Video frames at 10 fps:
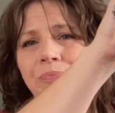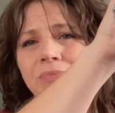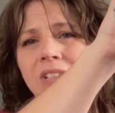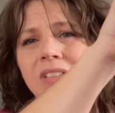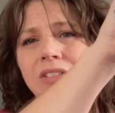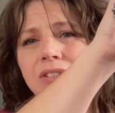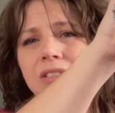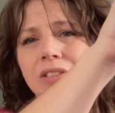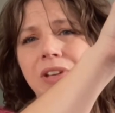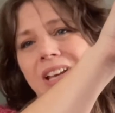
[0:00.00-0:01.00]
because it's
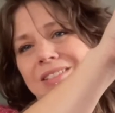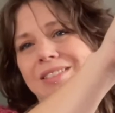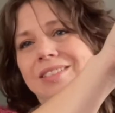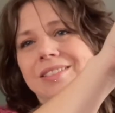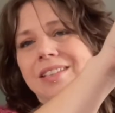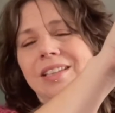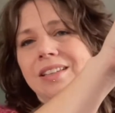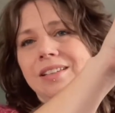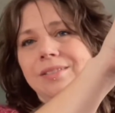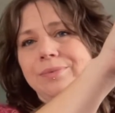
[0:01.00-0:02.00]
just, you can't see
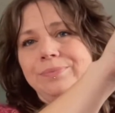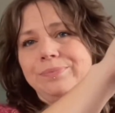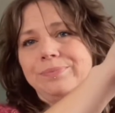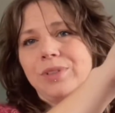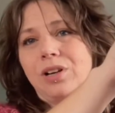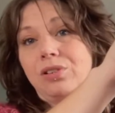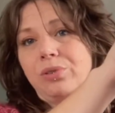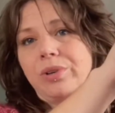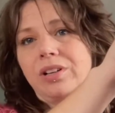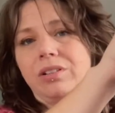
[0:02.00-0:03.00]
the color
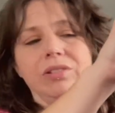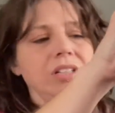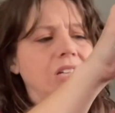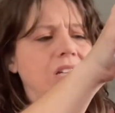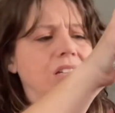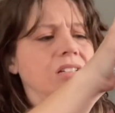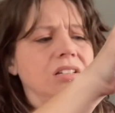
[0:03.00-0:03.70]
work really.